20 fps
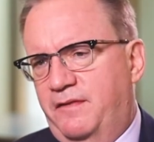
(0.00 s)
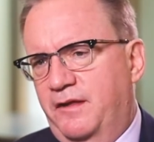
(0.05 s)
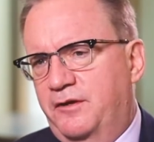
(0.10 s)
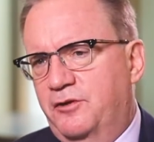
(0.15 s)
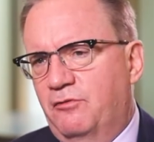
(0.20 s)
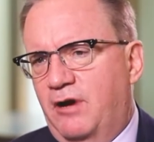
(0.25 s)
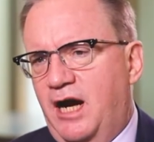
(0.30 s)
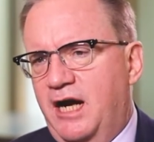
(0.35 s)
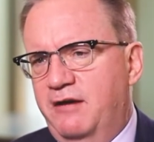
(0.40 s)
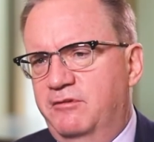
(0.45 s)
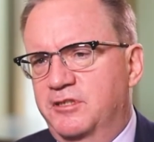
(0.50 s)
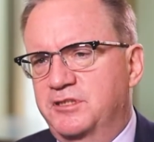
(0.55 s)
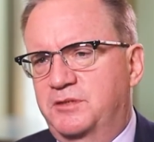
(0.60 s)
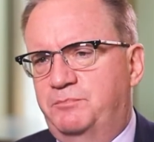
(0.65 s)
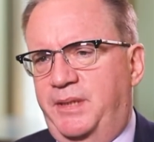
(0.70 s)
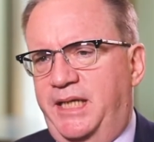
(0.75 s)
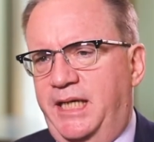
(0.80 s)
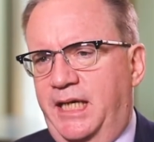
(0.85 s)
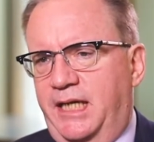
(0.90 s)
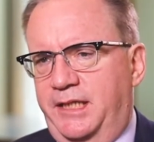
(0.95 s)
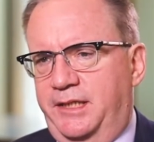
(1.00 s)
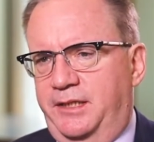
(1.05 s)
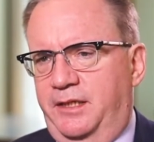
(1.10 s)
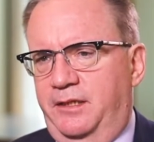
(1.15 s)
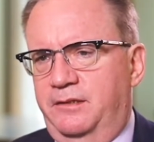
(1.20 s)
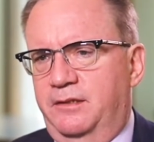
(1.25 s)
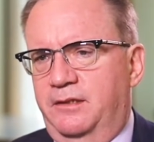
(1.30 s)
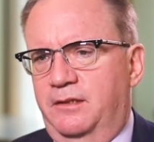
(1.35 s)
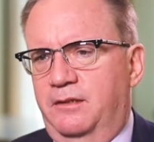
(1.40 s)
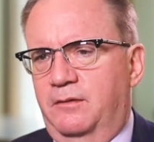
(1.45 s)
the drivers behind
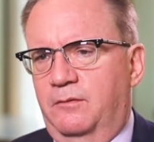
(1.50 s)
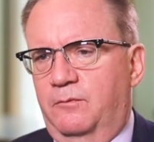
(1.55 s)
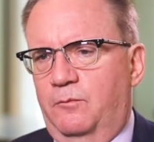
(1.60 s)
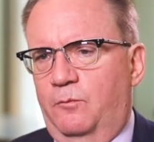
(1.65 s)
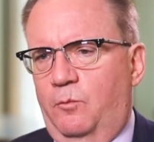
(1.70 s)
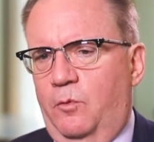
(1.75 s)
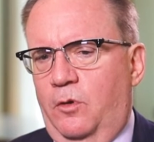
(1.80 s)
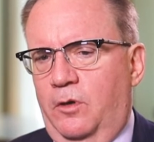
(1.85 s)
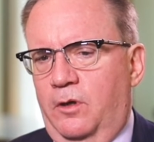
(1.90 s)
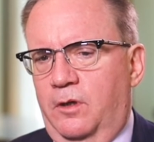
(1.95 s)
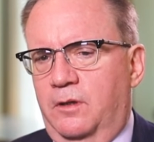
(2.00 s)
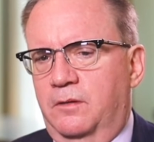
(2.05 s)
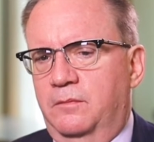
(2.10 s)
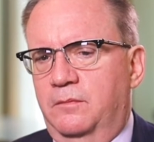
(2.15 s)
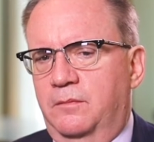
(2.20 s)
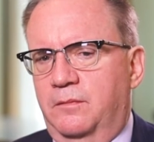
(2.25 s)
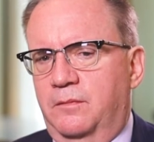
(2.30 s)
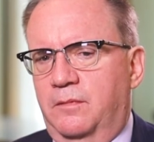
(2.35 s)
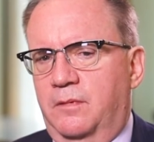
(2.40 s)
it were